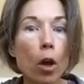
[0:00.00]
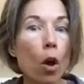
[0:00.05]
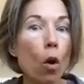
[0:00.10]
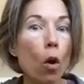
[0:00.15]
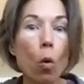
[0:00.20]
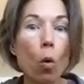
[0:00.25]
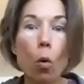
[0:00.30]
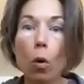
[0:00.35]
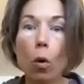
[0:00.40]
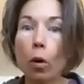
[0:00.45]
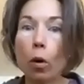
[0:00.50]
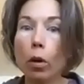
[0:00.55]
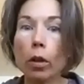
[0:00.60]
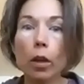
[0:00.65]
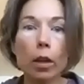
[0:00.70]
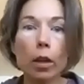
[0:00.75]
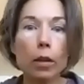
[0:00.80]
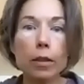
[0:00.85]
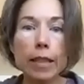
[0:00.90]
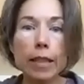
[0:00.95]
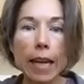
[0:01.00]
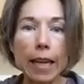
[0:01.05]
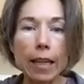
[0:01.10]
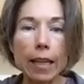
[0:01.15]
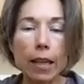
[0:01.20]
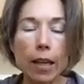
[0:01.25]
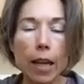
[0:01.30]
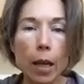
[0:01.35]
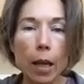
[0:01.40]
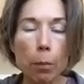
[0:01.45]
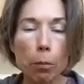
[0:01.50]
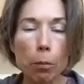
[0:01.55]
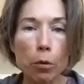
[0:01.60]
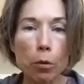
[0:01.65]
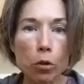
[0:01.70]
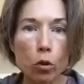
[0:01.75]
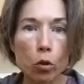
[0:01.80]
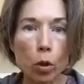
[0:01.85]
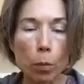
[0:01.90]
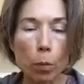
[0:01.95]
or day-to-day
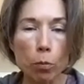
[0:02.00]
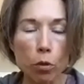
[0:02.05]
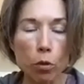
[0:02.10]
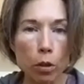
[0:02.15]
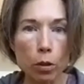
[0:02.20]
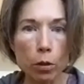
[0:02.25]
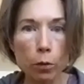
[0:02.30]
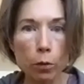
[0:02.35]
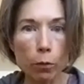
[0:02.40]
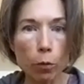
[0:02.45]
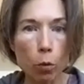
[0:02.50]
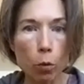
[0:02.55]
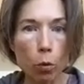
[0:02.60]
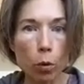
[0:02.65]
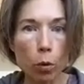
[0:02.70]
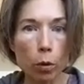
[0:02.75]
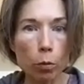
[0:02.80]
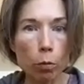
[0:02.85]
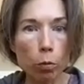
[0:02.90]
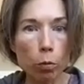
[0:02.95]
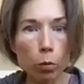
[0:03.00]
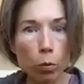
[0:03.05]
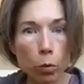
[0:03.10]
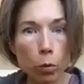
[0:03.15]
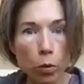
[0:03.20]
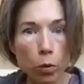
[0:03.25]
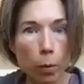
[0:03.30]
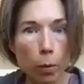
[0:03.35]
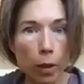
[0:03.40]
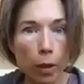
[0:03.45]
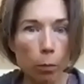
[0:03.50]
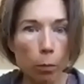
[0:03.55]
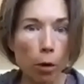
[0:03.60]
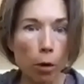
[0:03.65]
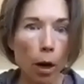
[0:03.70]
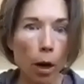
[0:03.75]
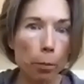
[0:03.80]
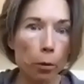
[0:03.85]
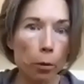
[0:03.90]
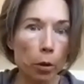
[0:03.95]
prescriptions for rules about the
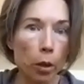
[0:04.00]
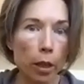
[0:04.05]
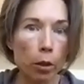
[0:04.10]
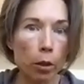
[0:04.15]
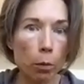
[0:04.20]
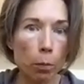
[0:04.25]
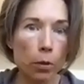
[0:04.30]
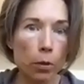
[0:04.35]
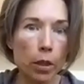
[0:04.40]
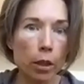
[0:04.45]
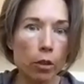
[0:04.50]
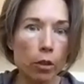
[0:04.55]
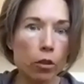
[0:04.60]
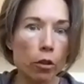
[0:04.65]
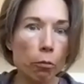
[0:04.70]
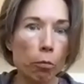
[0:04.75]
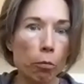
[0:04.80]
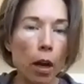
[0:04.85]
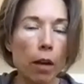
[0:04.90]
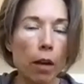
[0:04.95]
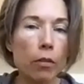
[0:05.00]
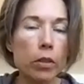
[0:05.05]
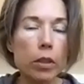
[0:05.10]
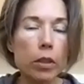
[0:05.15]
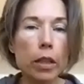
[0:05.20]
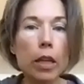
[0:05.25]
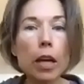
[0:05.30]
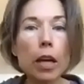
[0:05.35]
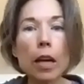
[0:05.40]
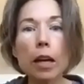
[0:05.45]
proper legal protection of privacy.